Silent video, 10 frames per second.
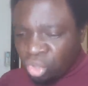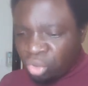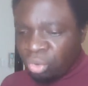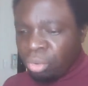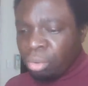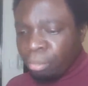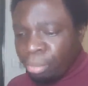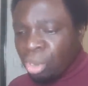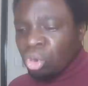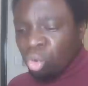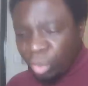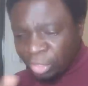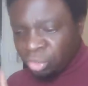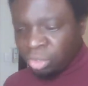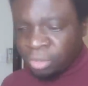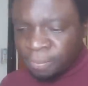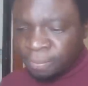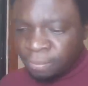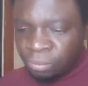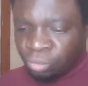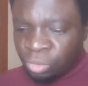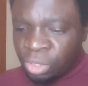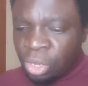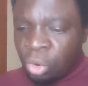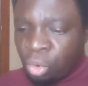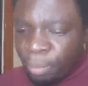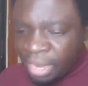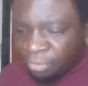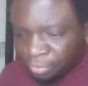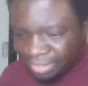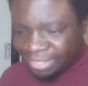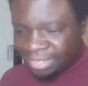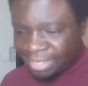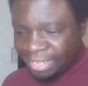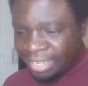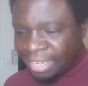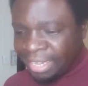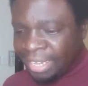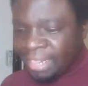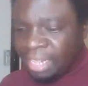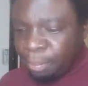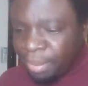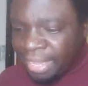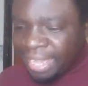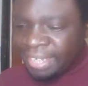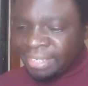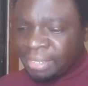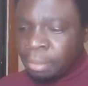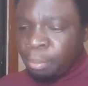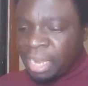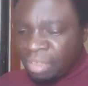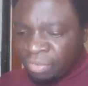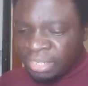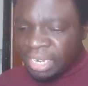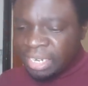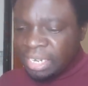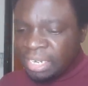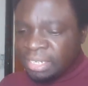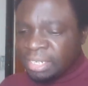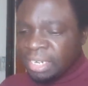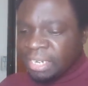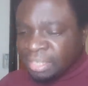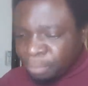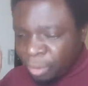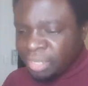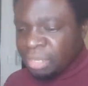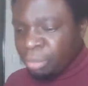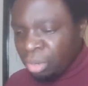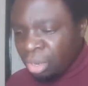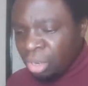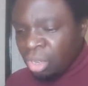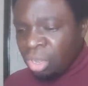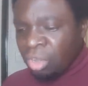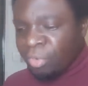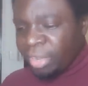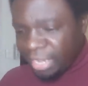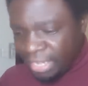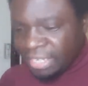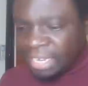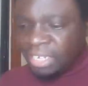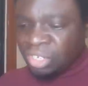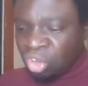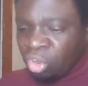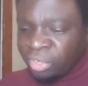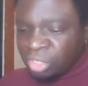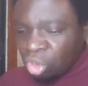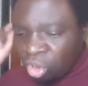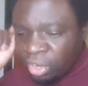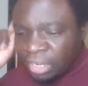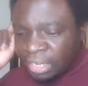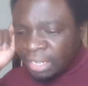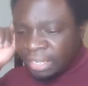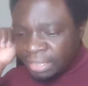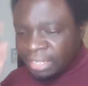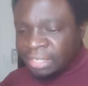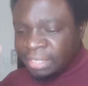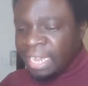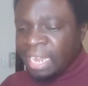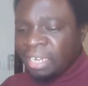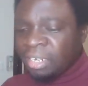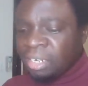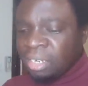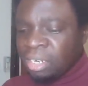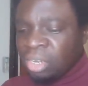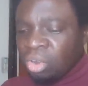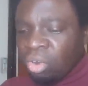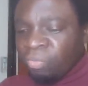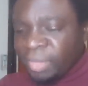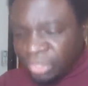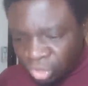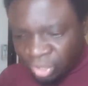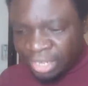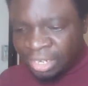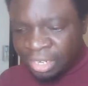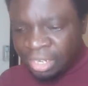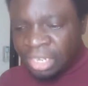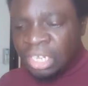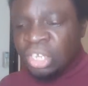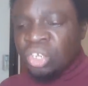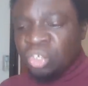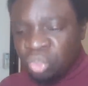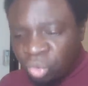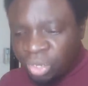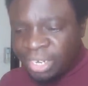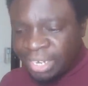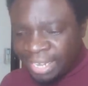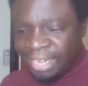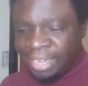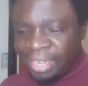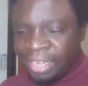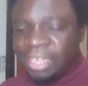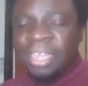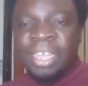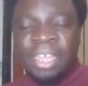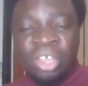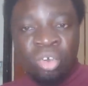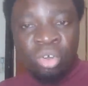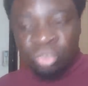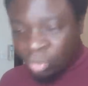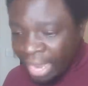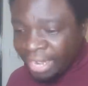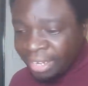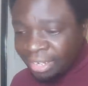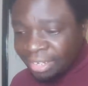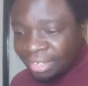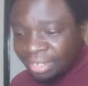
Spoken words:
Q bono question. Who benefits? The biggest beneficiary is responsible for injuries caused on this son of the soil. UDA equals Wali?